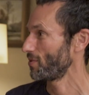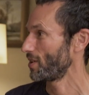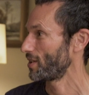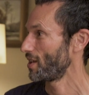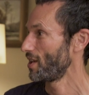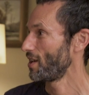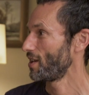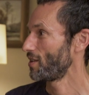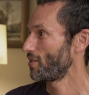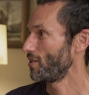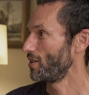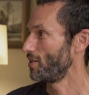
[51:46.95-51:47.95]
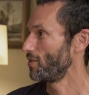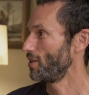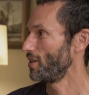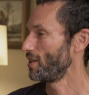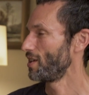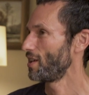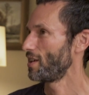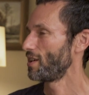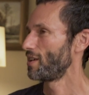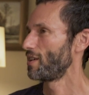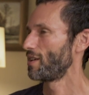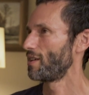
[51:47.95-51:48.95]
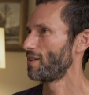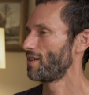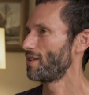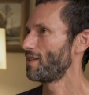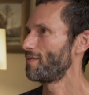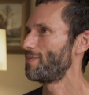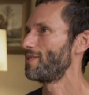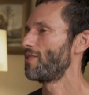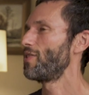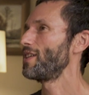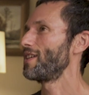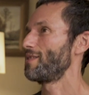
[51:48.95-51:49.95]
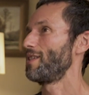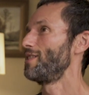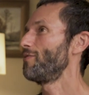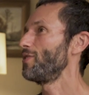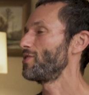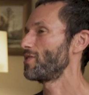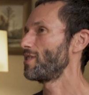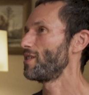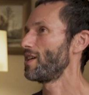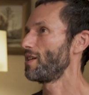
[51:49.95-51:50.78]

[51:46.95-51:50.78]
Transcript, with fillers: Like the the thing, the difference.